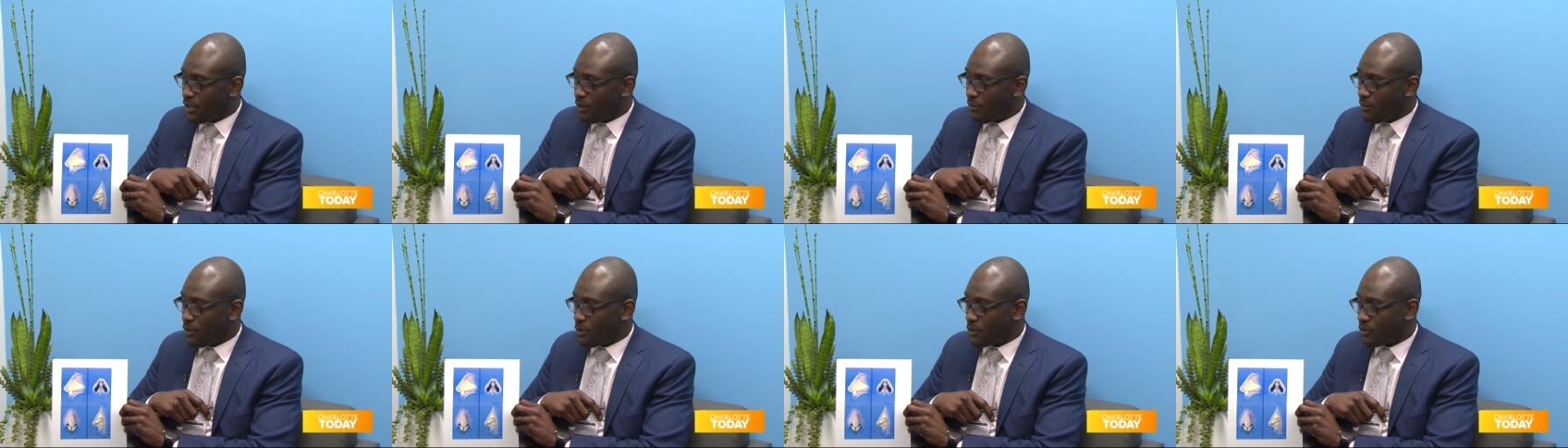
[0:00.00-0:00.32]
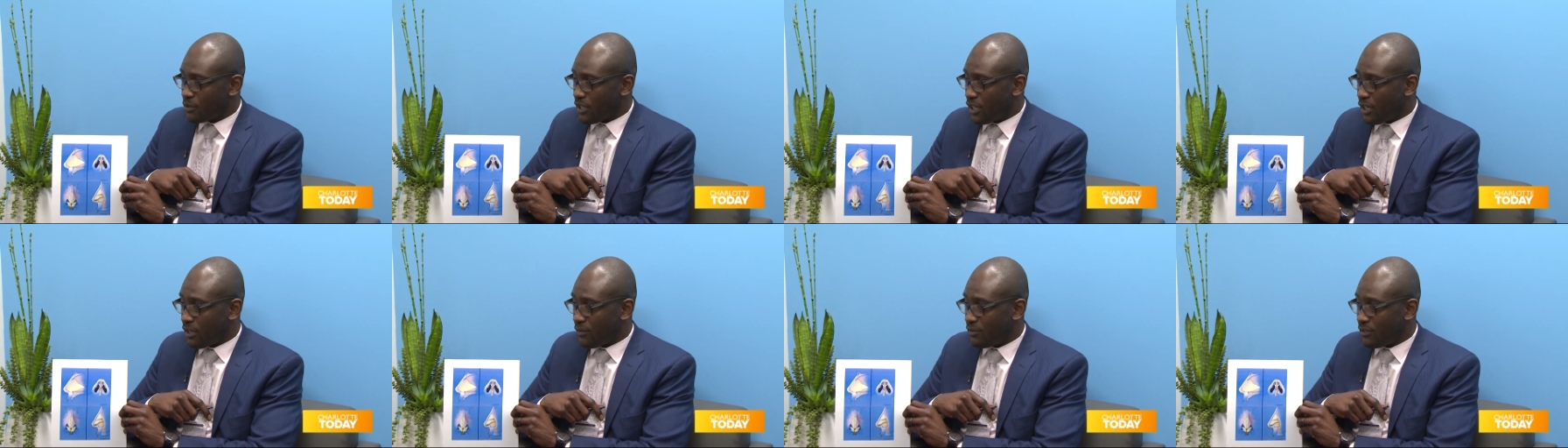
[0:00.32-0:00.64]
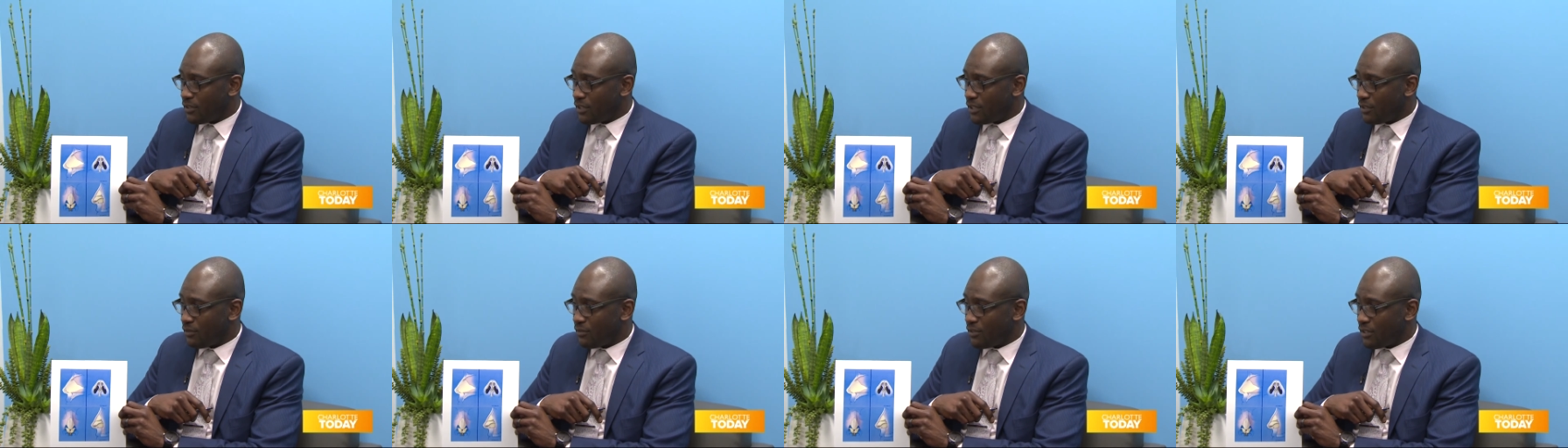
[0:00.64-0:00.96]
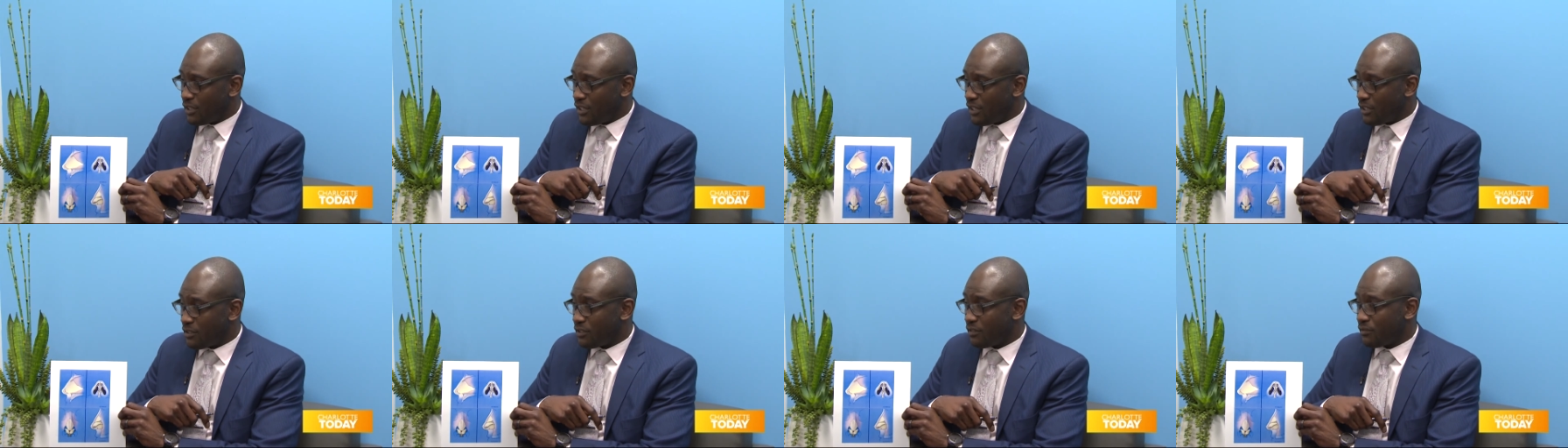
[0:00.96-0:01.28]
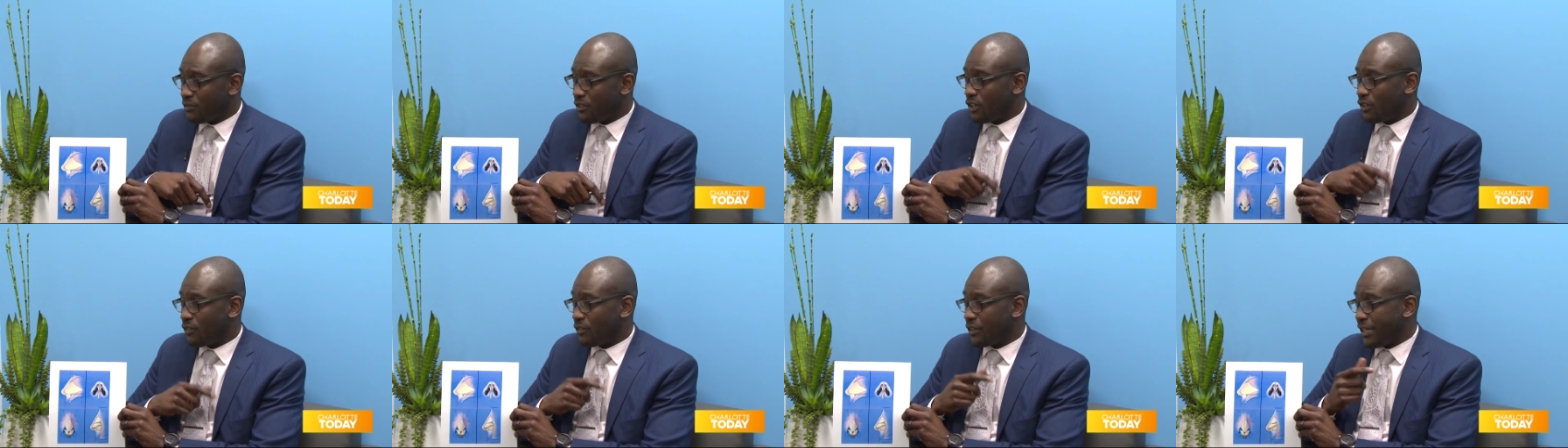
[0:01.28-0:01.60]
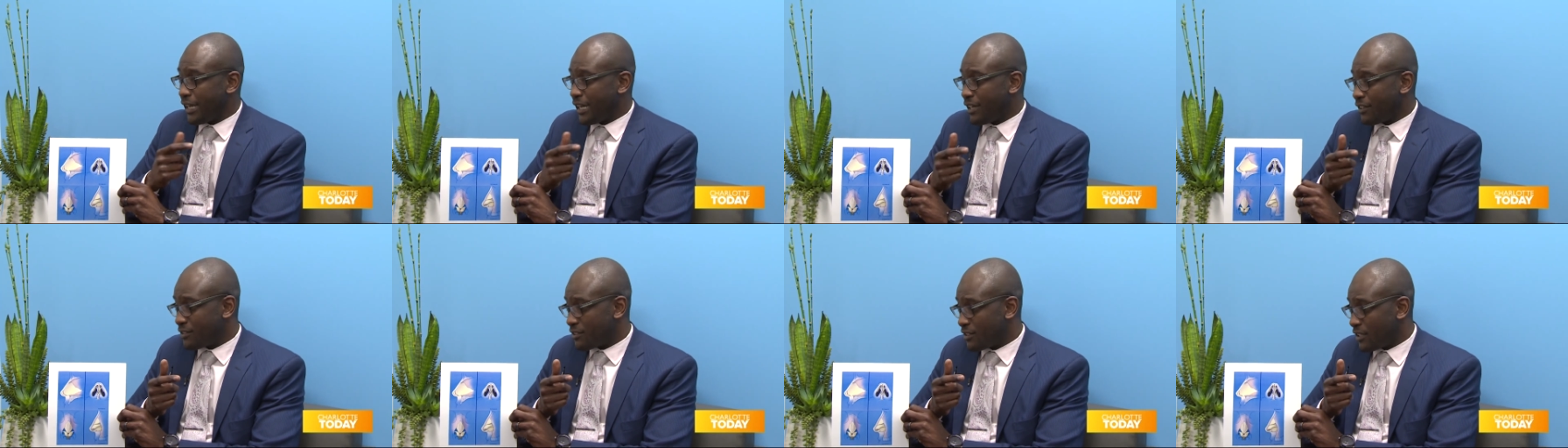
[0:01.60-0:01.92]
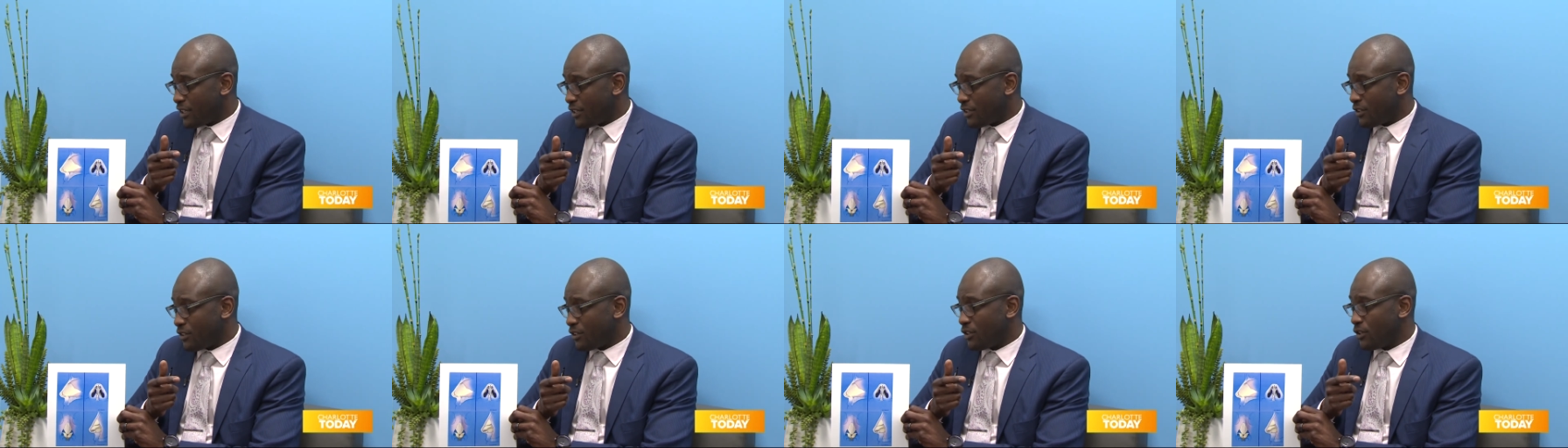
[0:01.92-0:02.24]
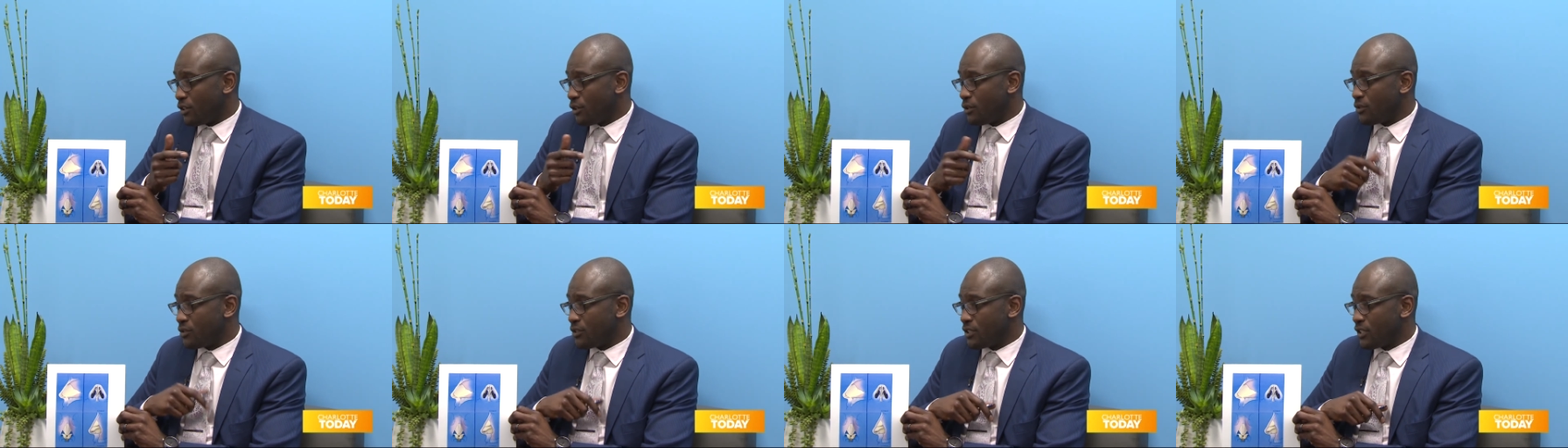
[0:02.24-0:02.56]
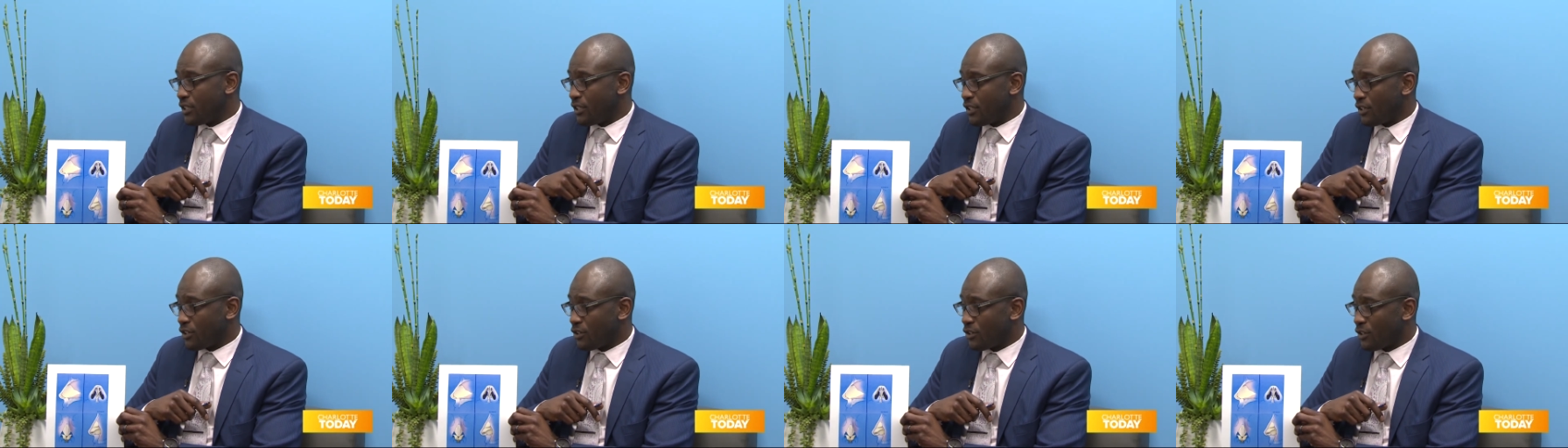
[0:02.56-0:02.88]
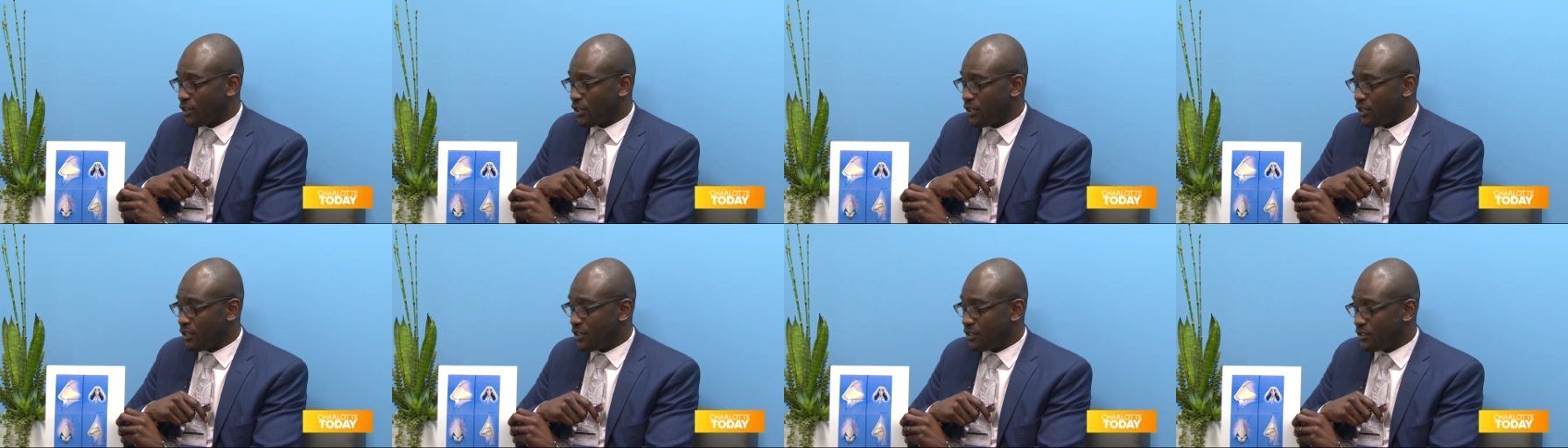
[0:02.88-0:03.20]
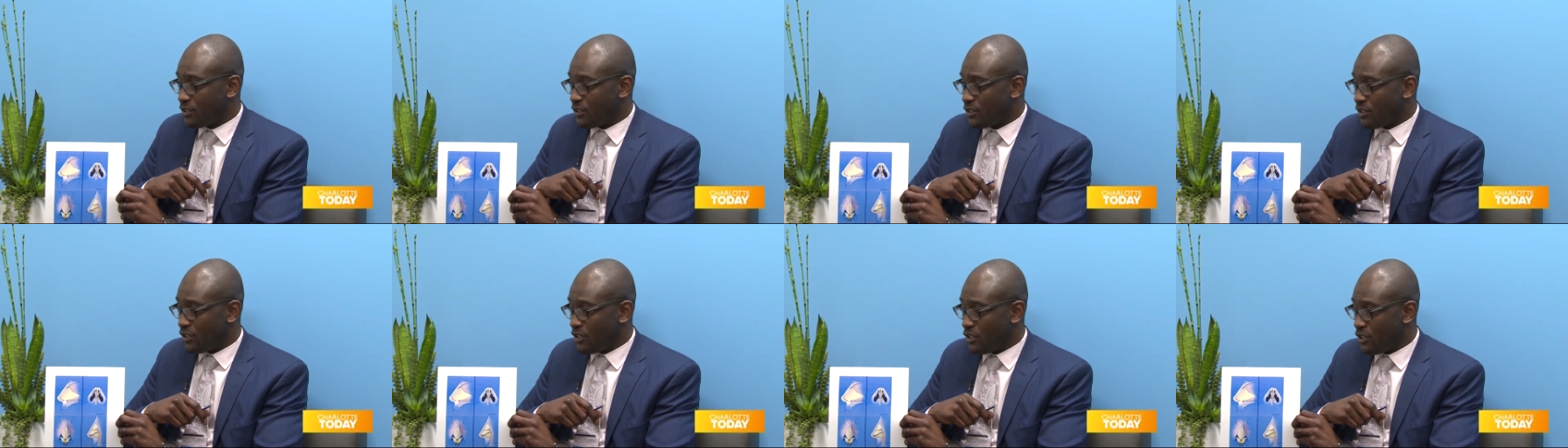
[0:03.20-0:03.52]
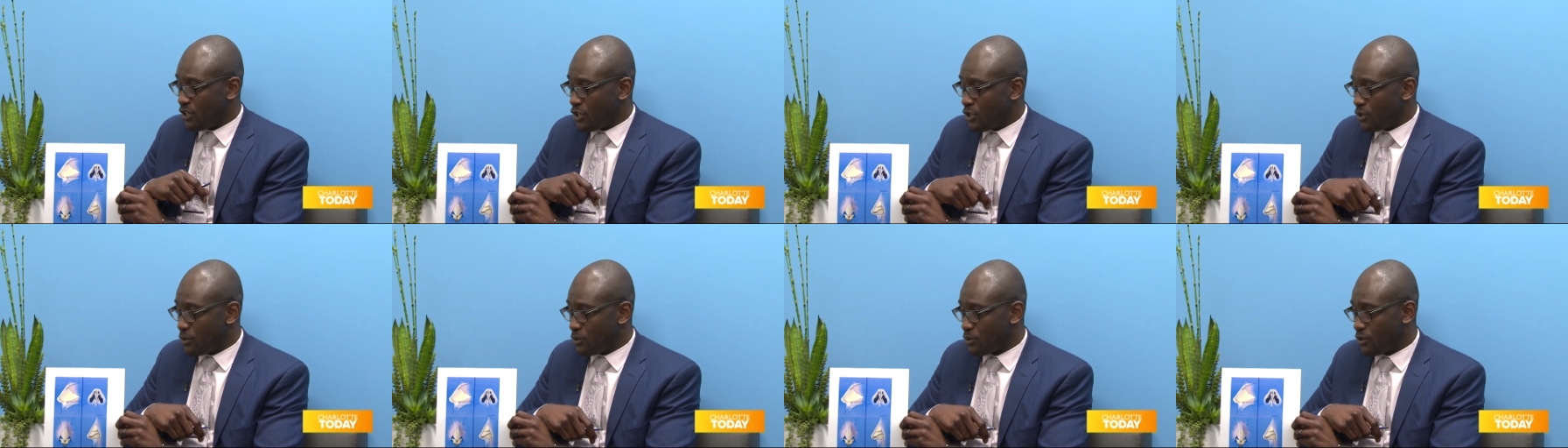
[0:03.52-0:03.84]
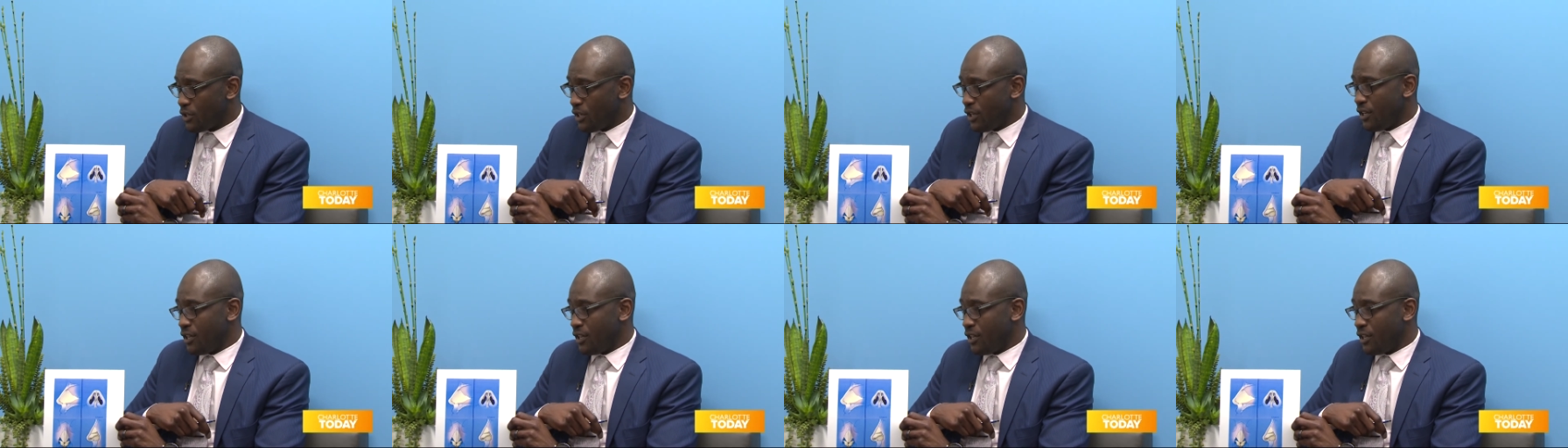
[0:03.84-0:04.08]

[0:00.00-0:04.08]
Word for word: Most often, if it does involve the outside of the nose and the crookedness of the nose,